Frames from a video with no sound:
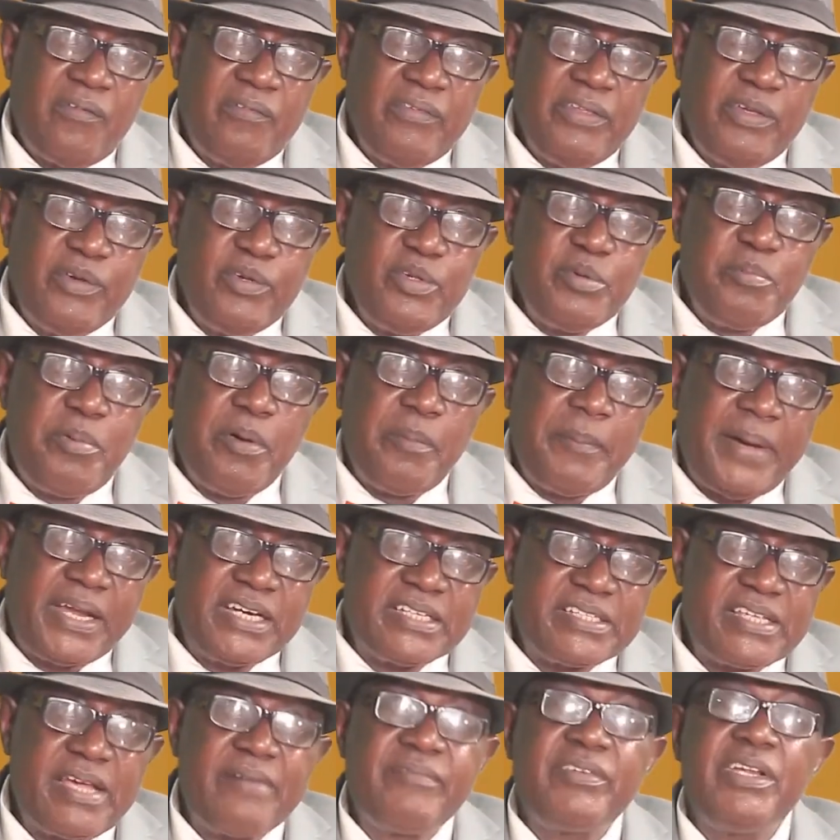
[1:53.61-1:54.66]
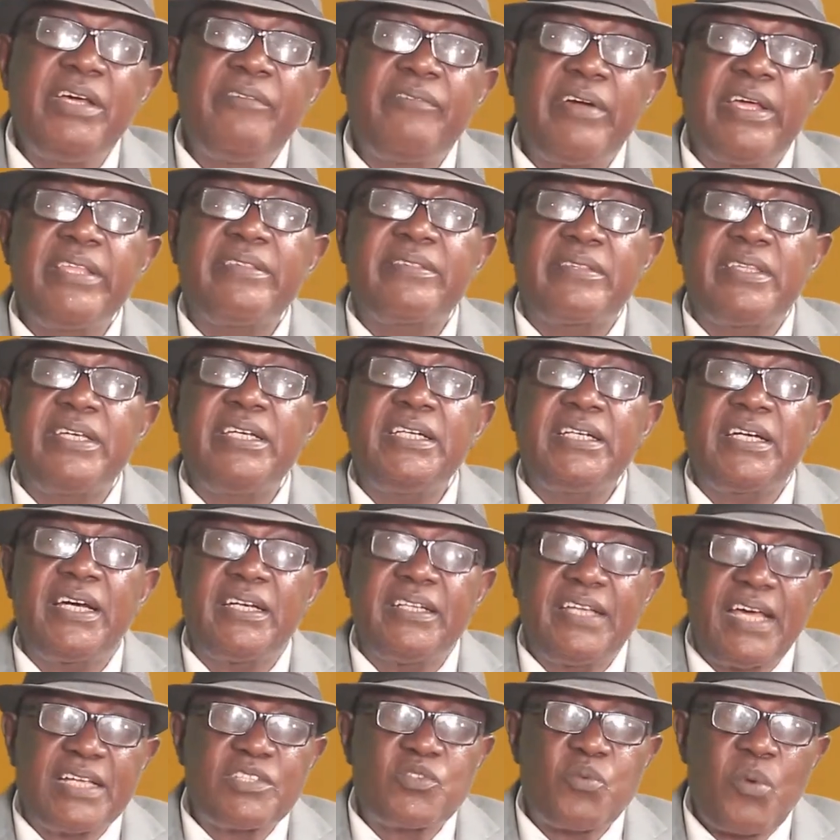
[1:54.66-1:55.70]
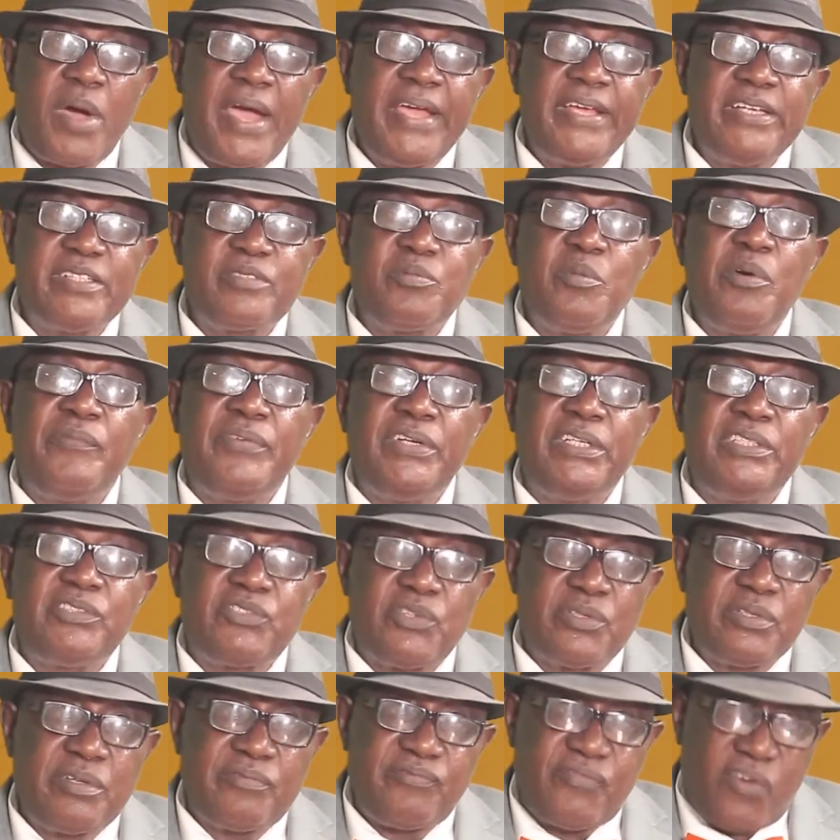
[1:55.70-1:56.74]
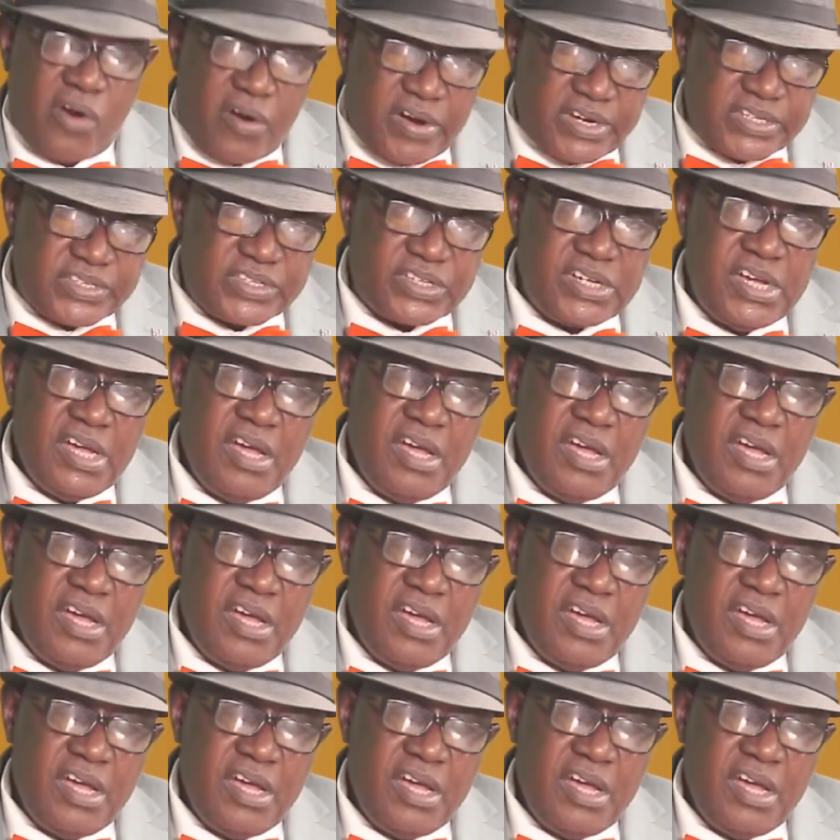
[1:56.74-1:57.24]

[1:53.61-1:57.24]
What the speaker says: the Oyibo man is having a rethink, and that's why he's moving into the forest